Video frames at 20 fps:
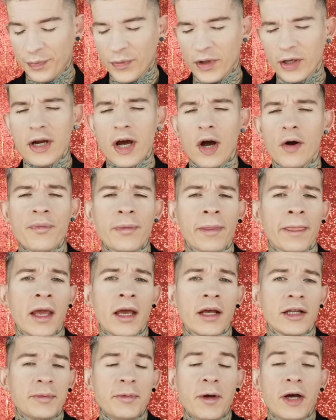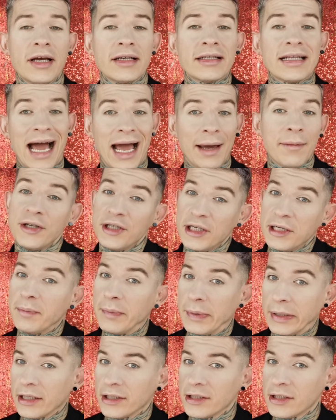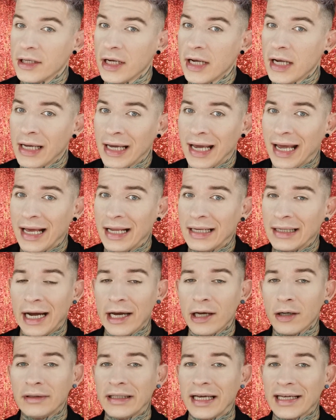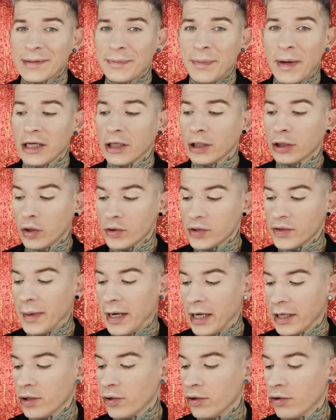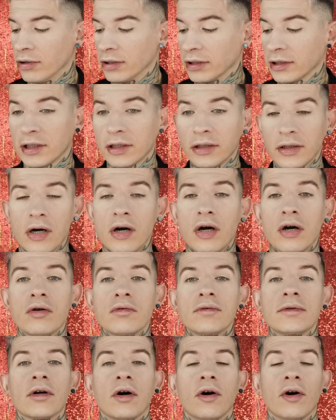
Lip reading: You know, to be honest, I'm a cheap bitch and I don't like spending loads of money on clothes,